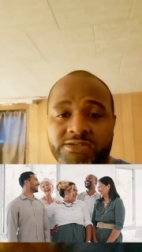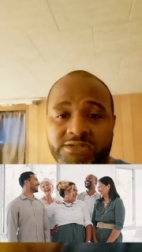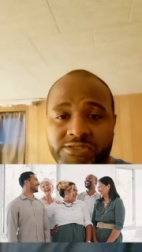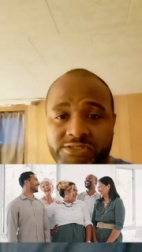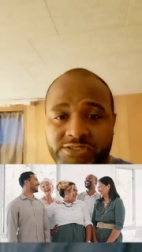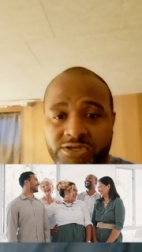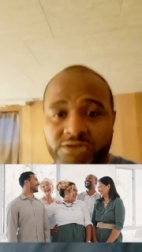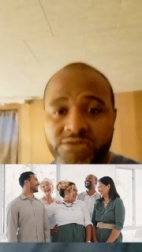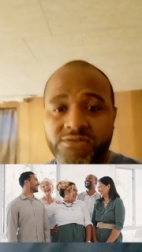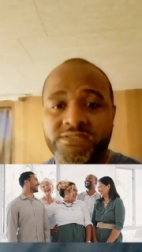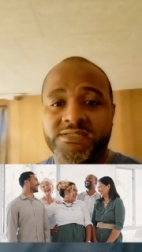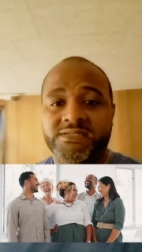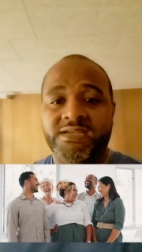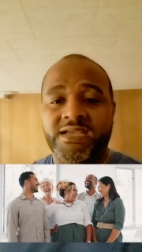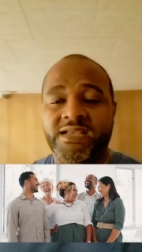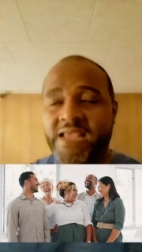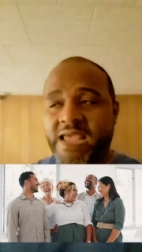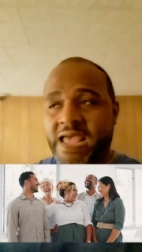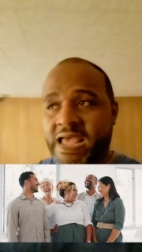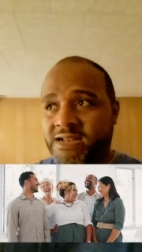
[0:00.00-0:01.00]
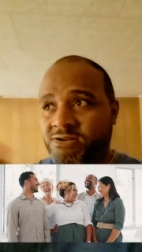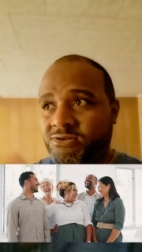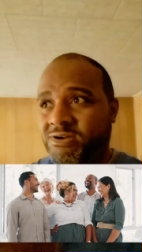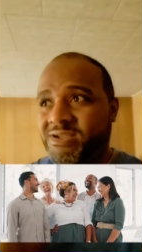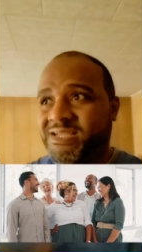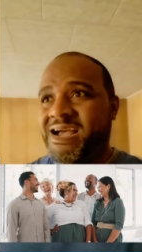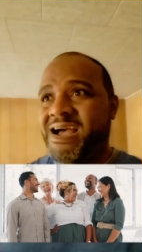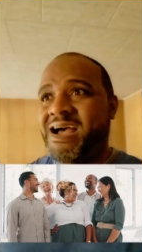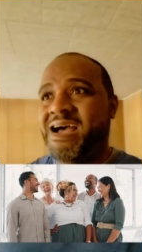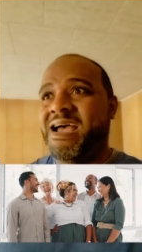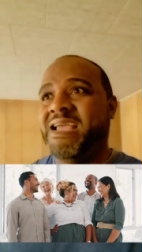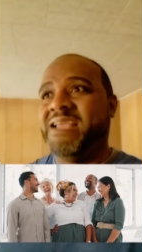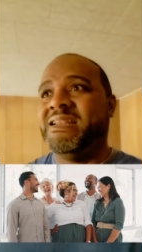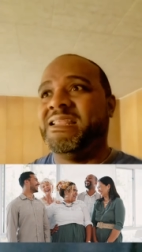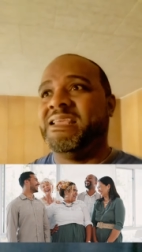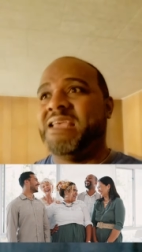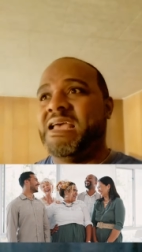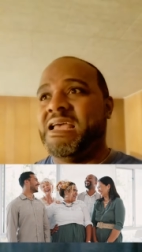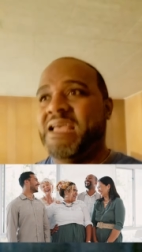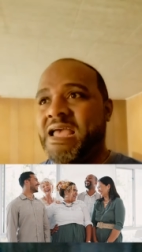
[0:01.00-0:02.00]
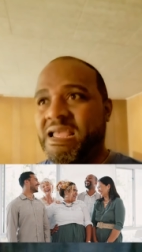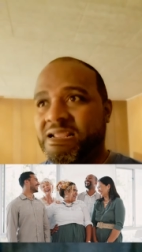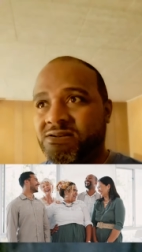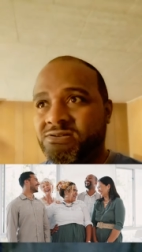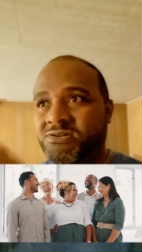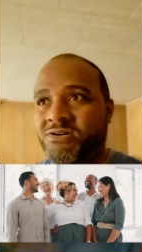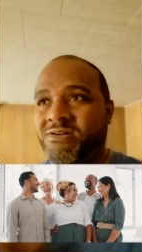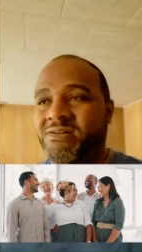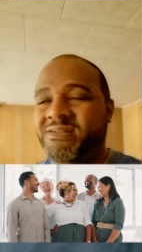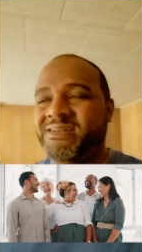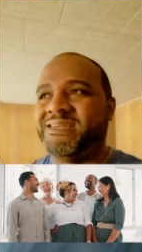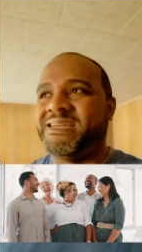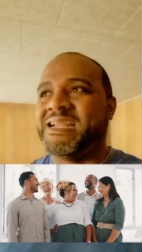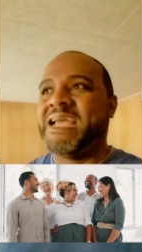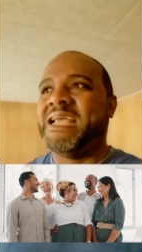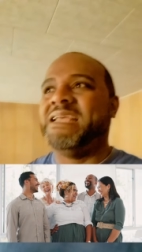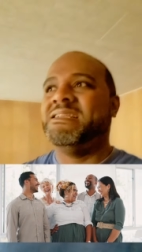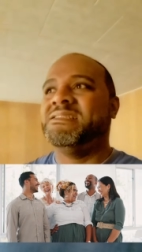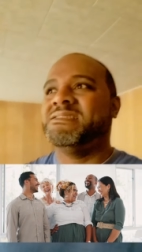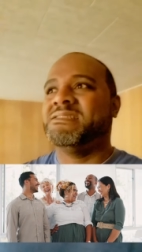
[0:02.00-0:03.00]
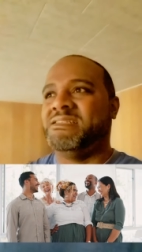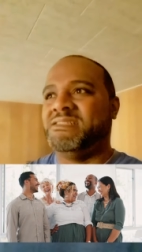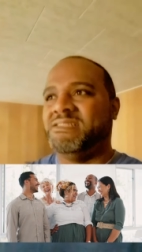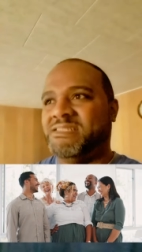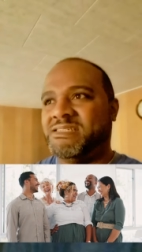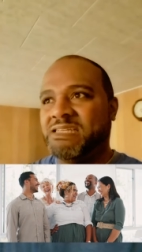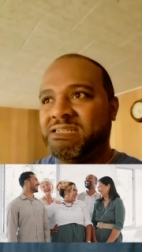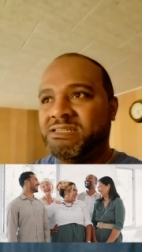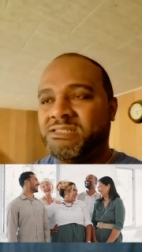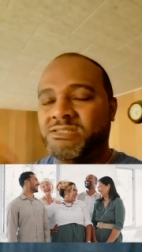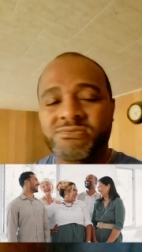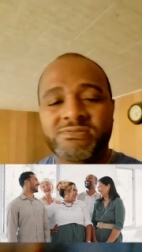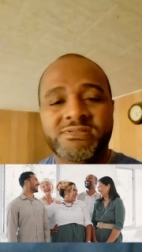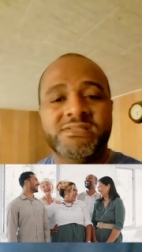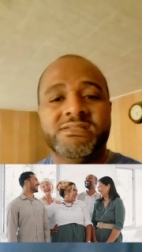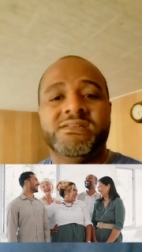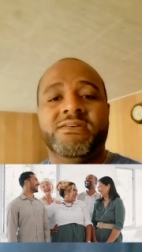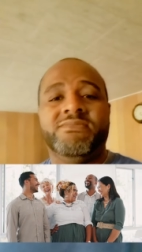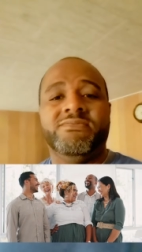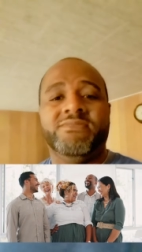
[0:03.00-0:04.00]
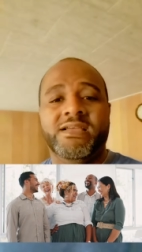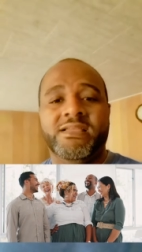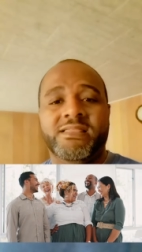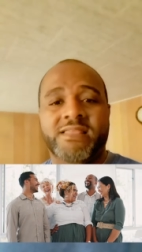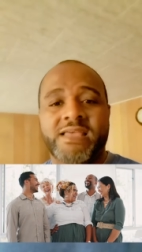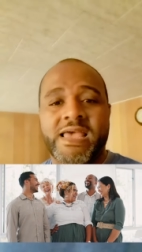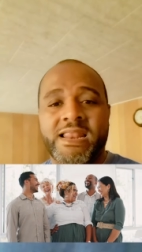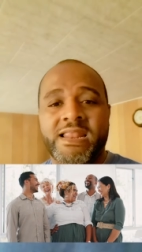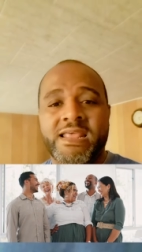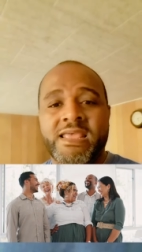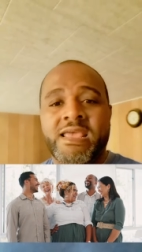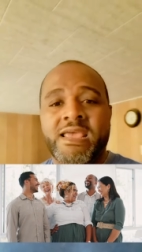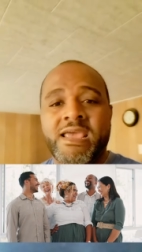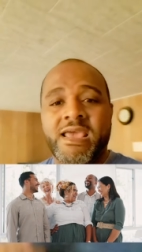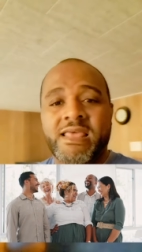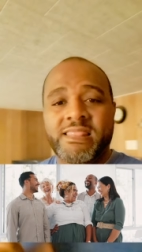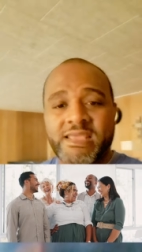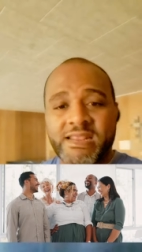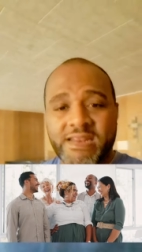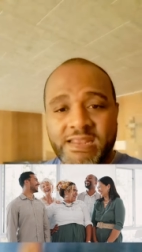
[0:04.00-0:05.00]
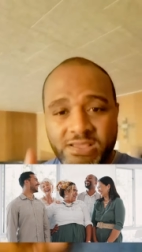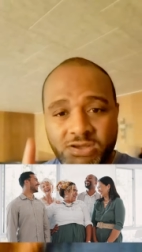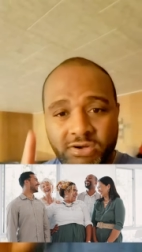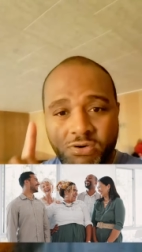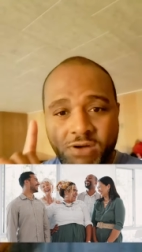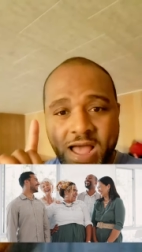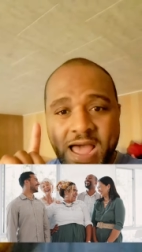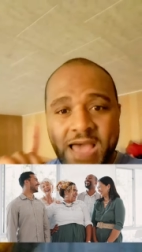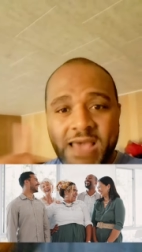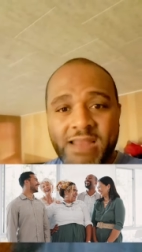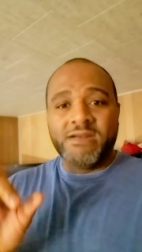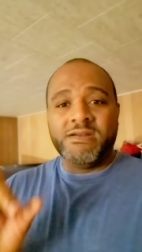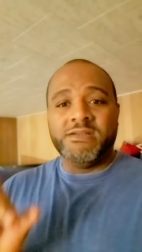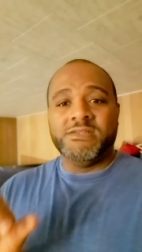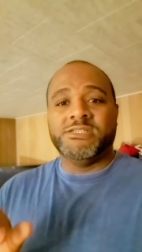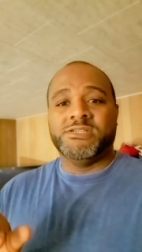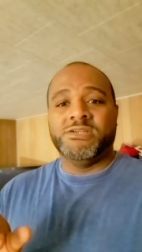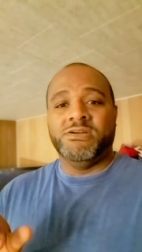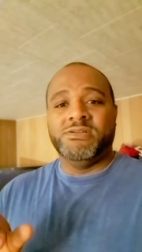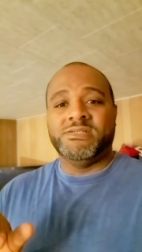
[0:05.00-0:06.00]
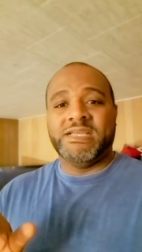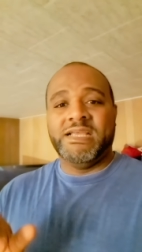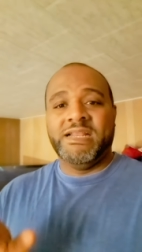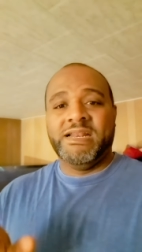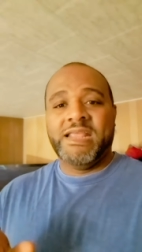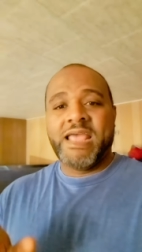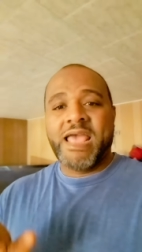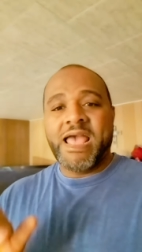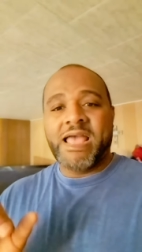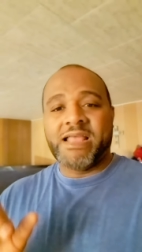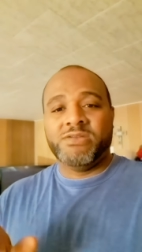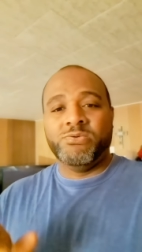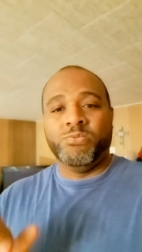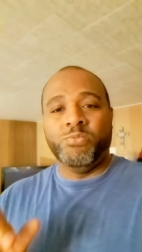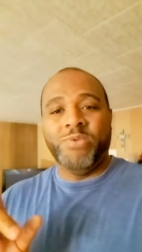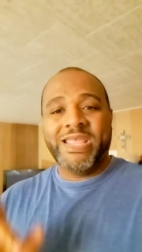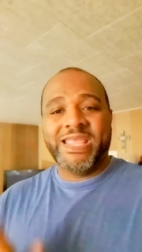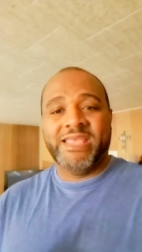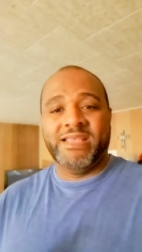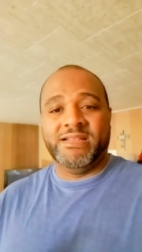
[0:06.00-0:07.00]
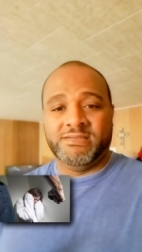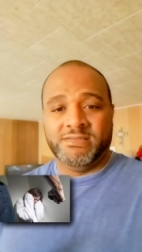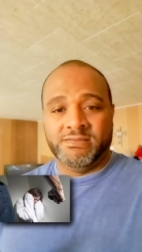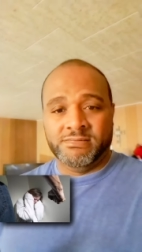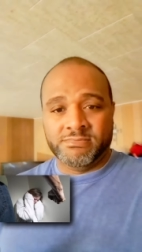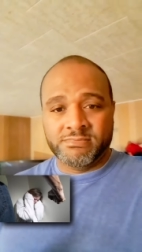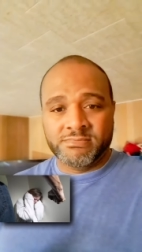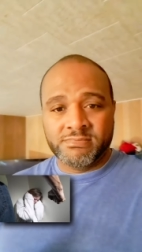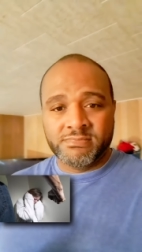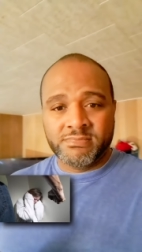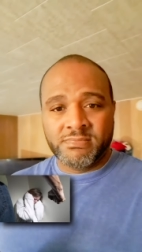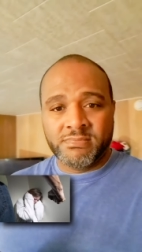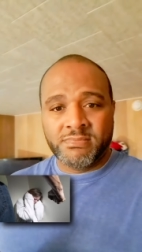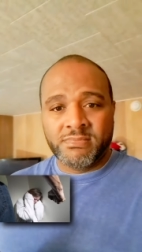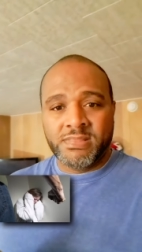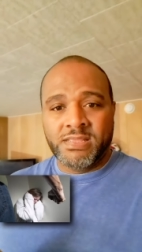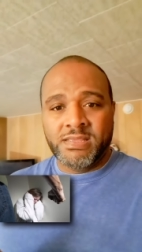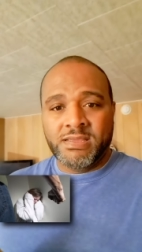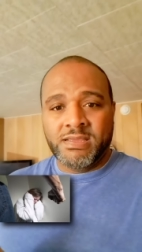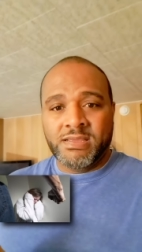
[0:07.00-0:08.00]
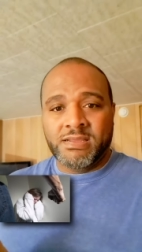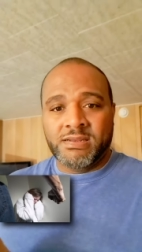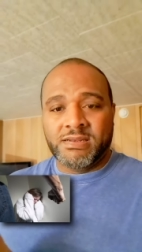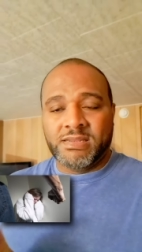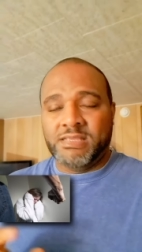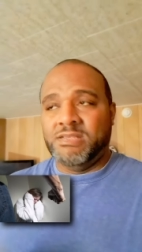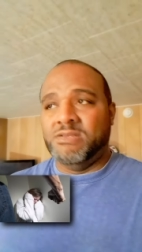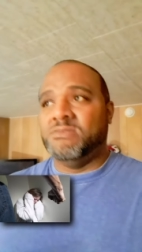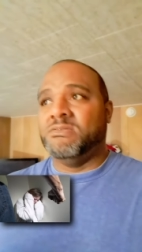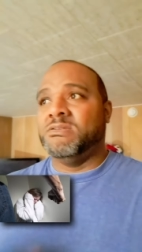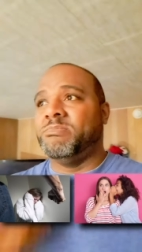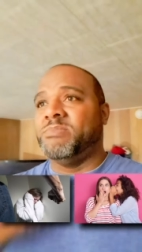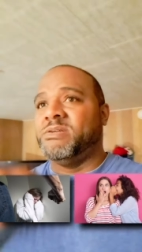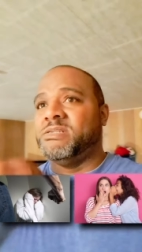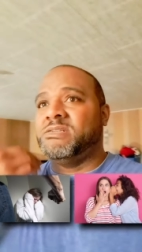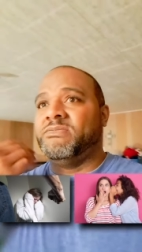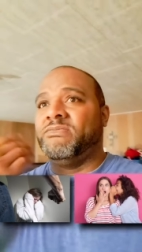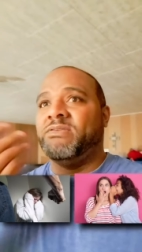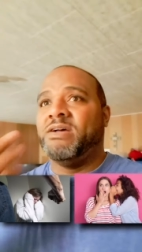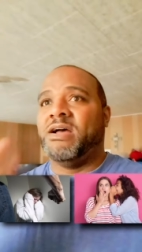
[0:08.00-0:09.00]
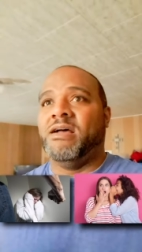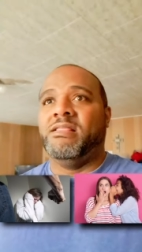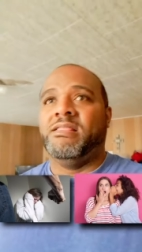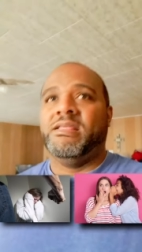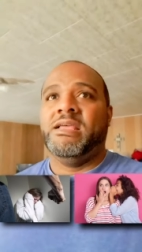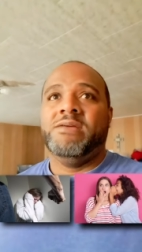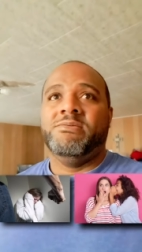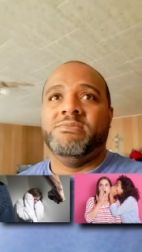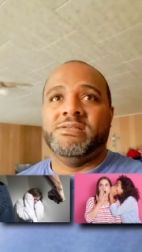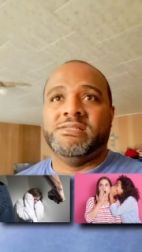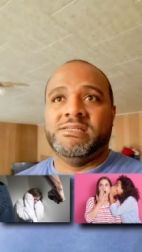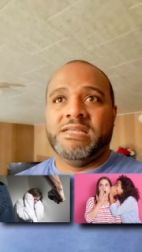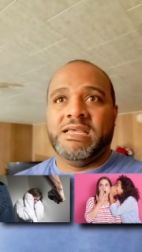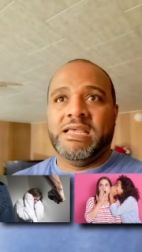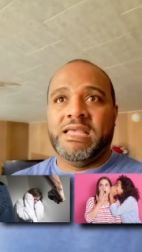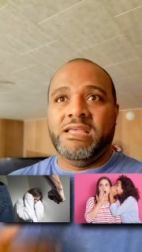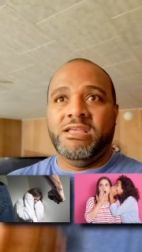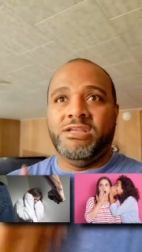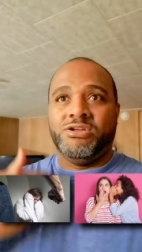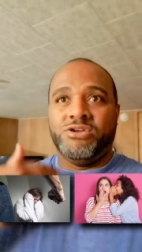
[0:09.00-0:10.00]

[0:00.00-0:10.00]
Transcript: into the church and they act all kind, they act all nice and gentle and stuff like that. And then they go out of the church and they act wicked. They use a bunch of foul language. They